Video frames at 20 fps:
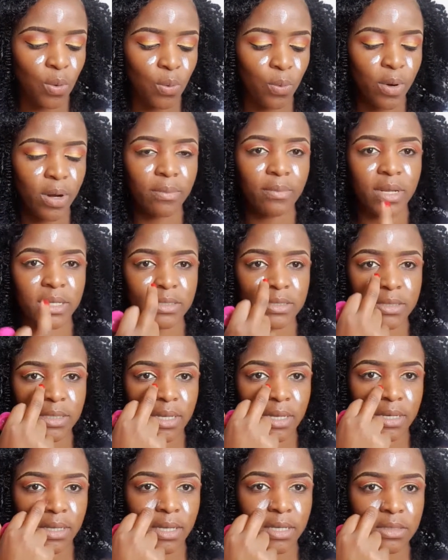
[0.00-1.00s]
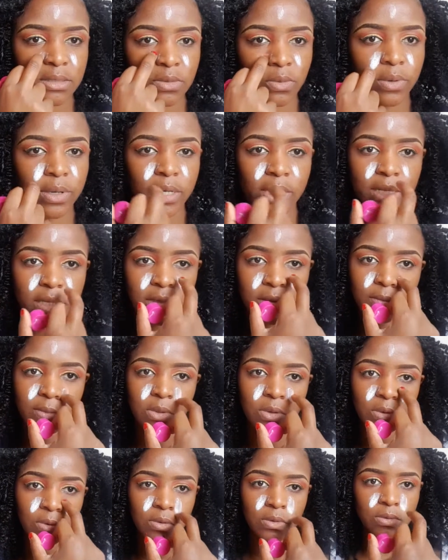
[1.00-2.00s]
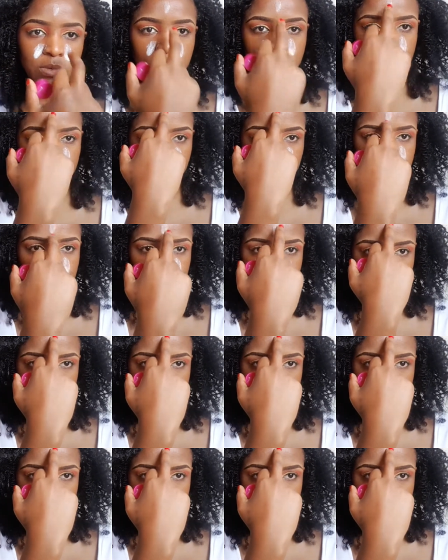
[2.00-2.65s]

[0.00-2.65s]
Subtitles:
where my skin gets oily the most,